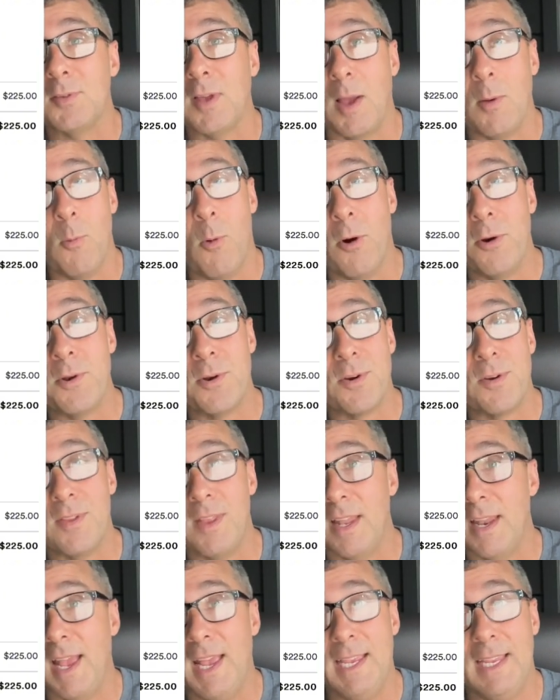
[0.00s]
I warned her
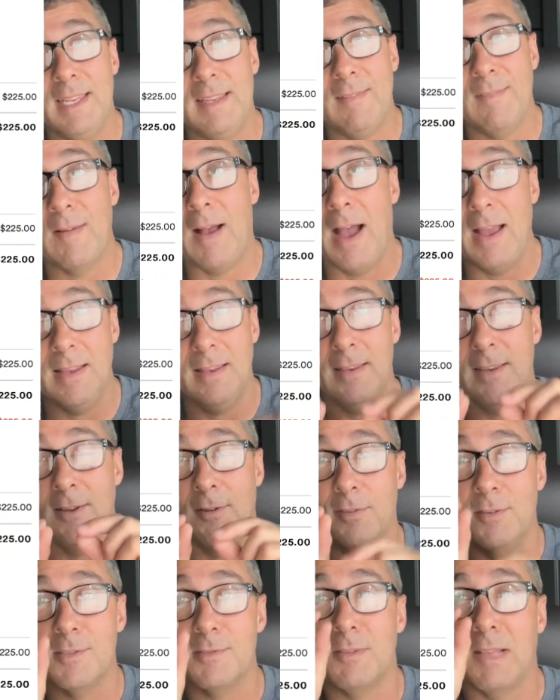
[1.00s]
that, hey,
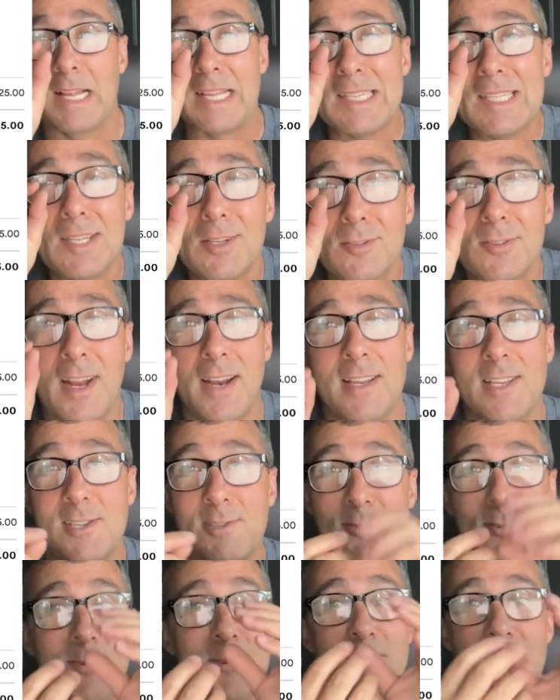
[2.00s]
there's like little tiny
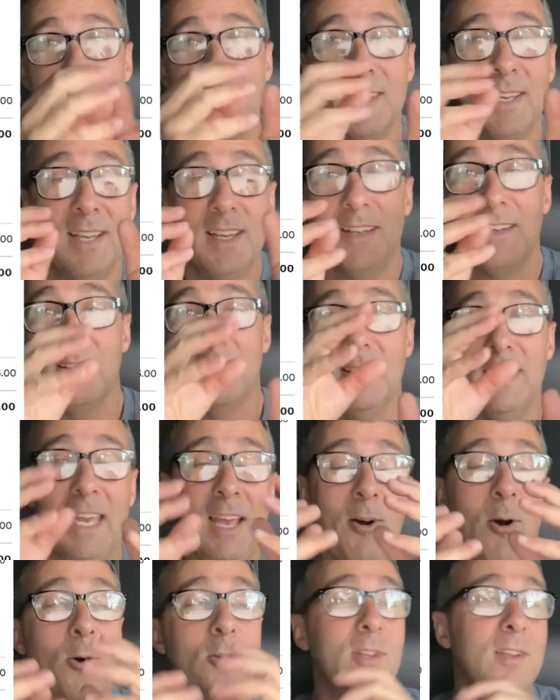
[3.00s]
screws
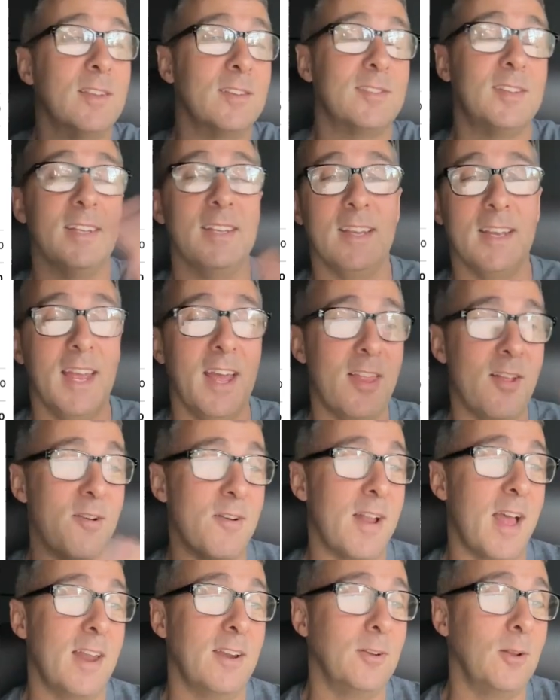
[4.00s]
holding this thing together,
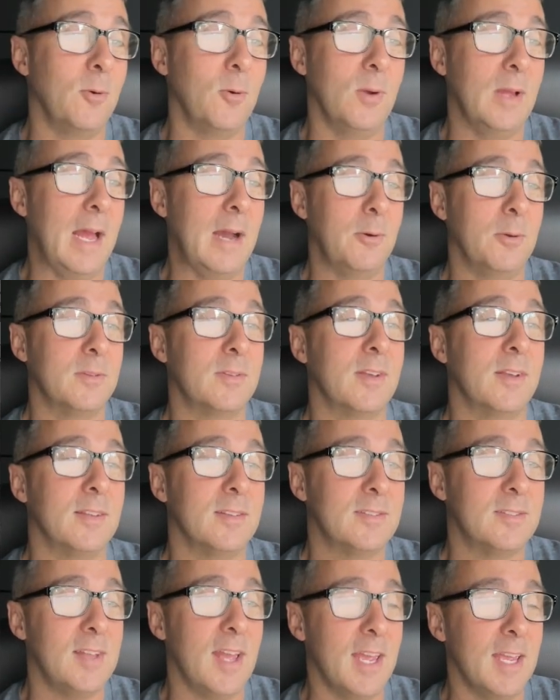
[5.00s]
and I don't know how it's going to
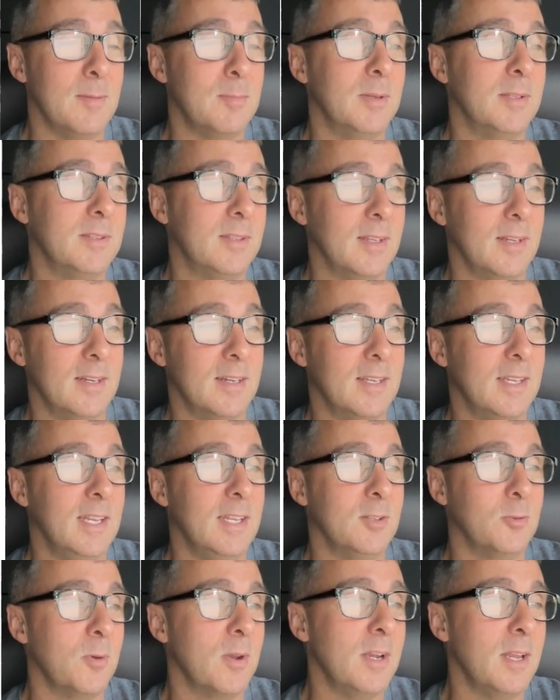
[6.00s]
stay, but it
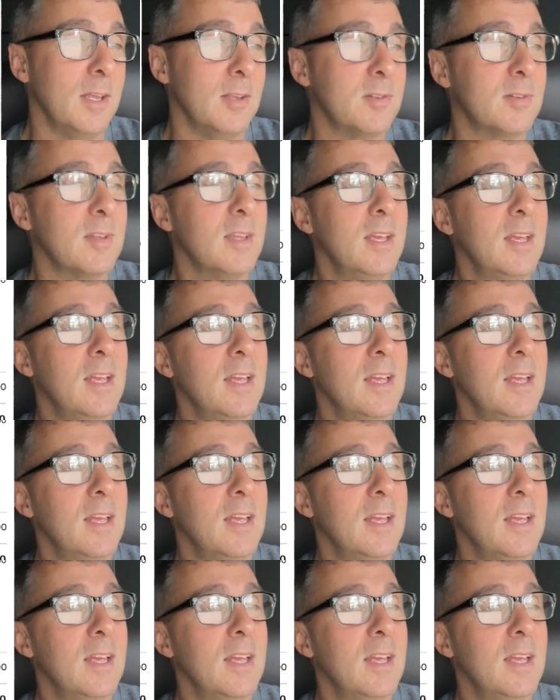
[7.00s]
is what it is.